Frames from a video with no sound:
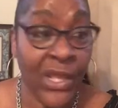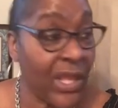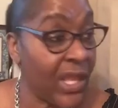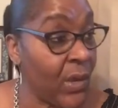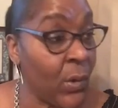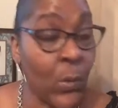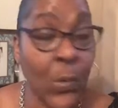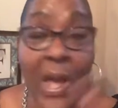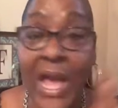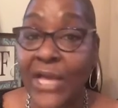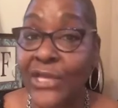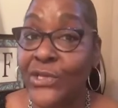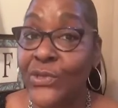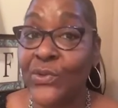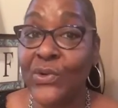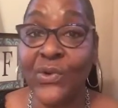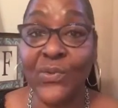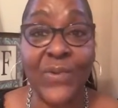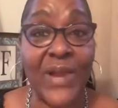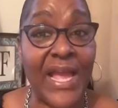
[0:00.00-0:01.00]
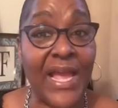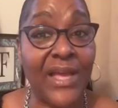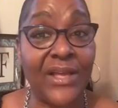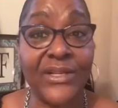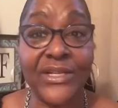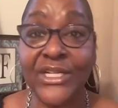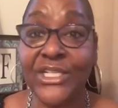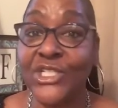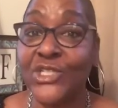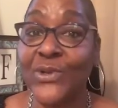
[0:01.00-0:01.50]
And while you're
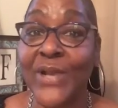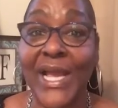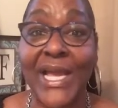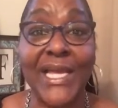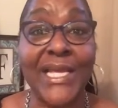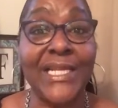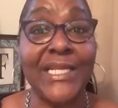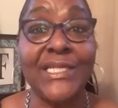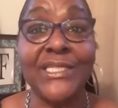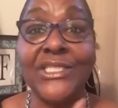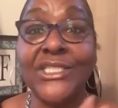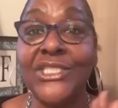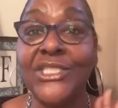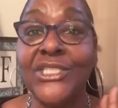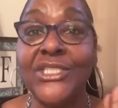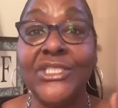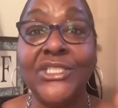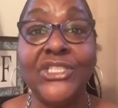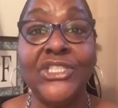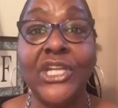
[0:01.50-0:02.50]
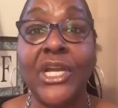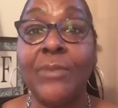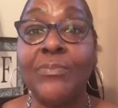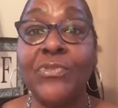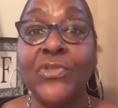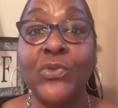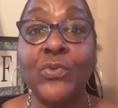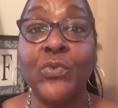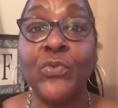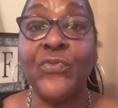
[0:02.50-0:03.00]
around here trying to
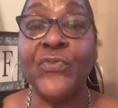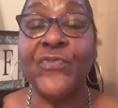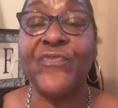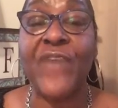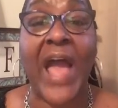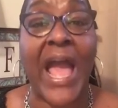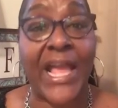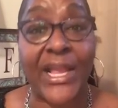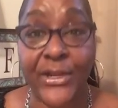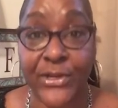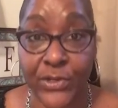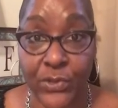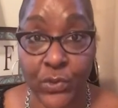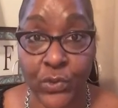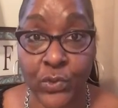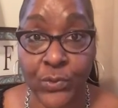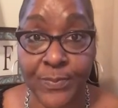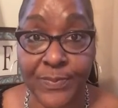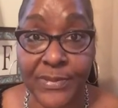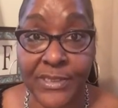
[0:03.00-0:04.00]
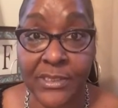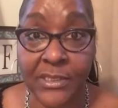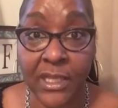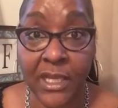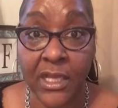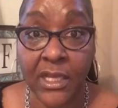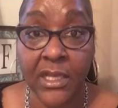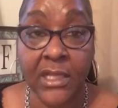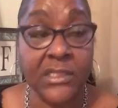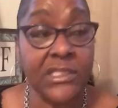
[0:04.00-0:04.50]
jump through fire hoops
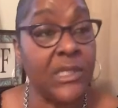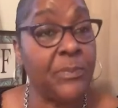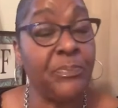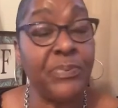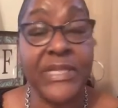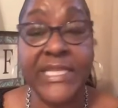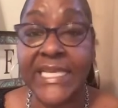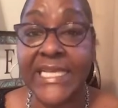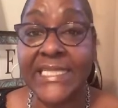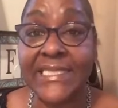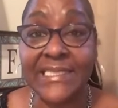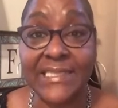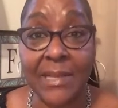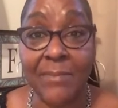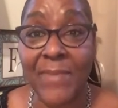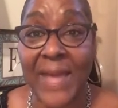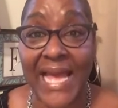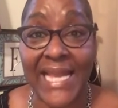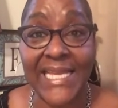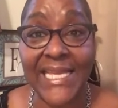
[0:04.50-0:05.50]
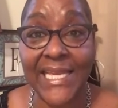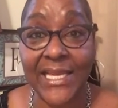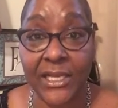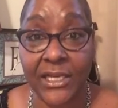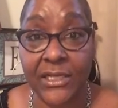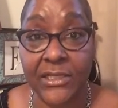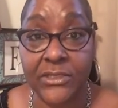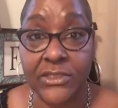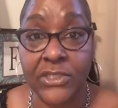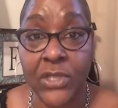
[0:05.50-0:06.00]
to please somebody
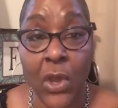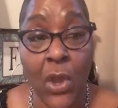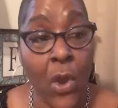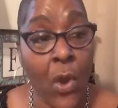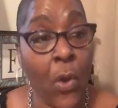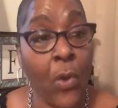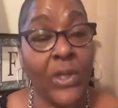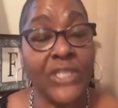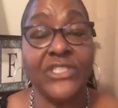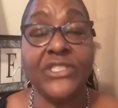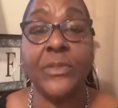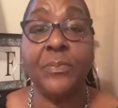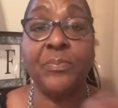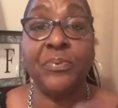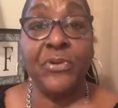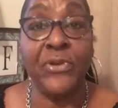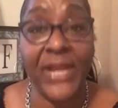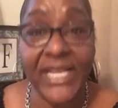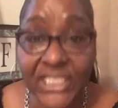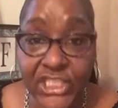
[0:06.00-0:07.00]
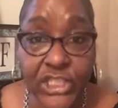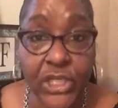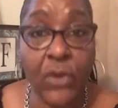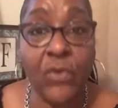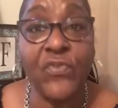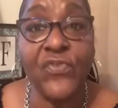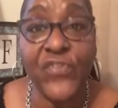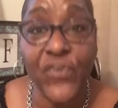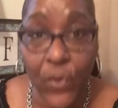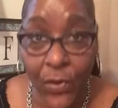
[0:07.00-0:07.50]
else or suppress
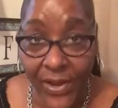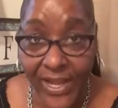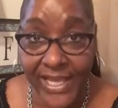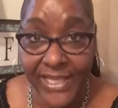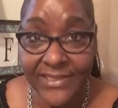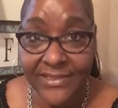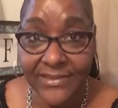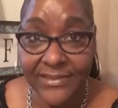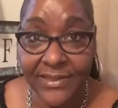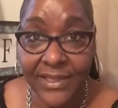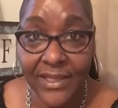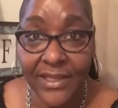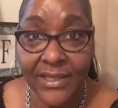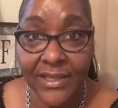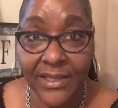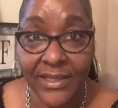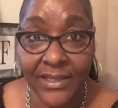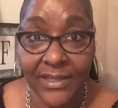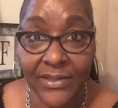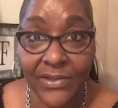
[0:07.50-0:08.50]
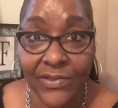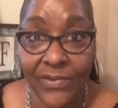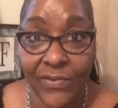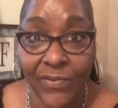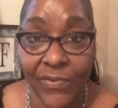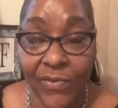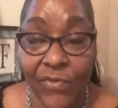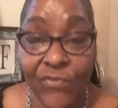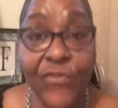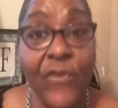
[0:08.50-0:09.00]
your voice
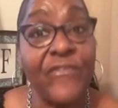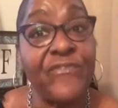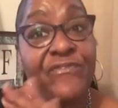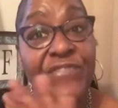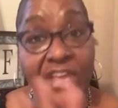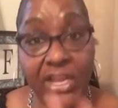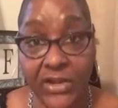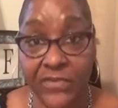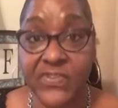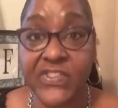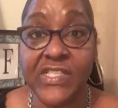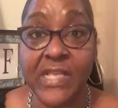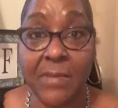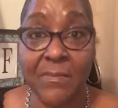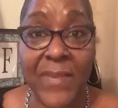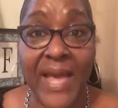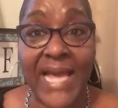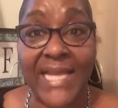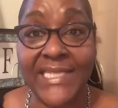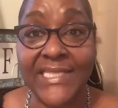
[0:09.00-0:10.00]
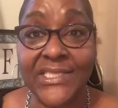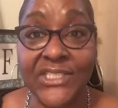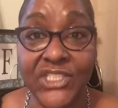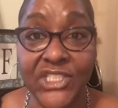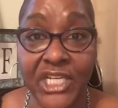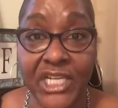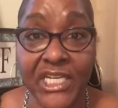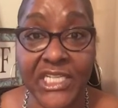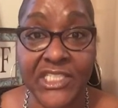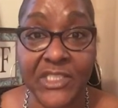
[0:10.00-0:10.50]
for fear of somebody's
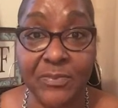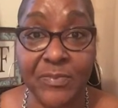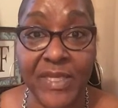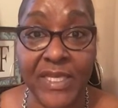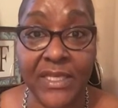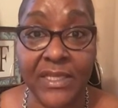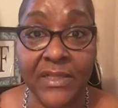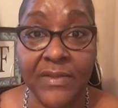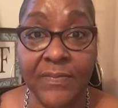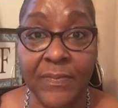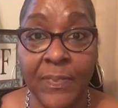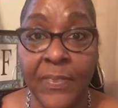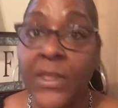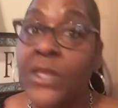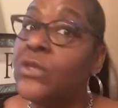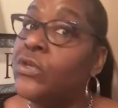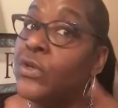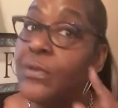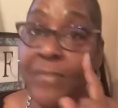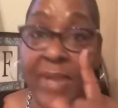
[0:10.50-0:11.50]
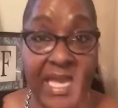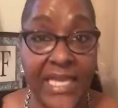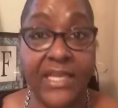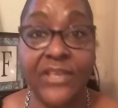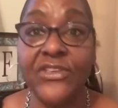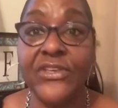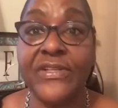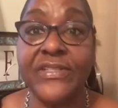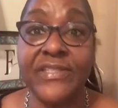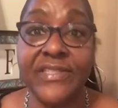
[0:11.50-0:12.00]
judgment, you're
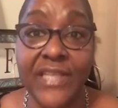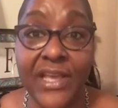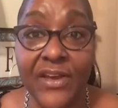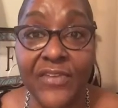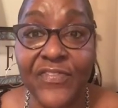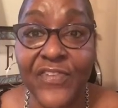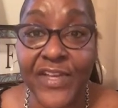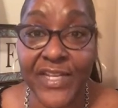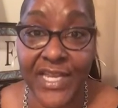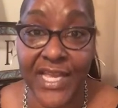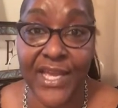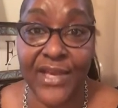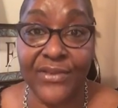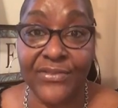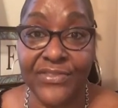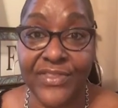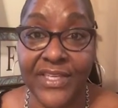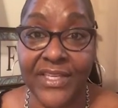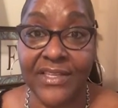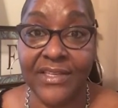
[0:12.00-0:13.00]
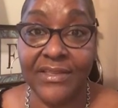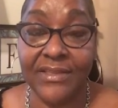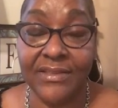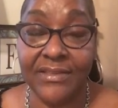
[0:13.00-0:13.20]
making yourself unhealthy.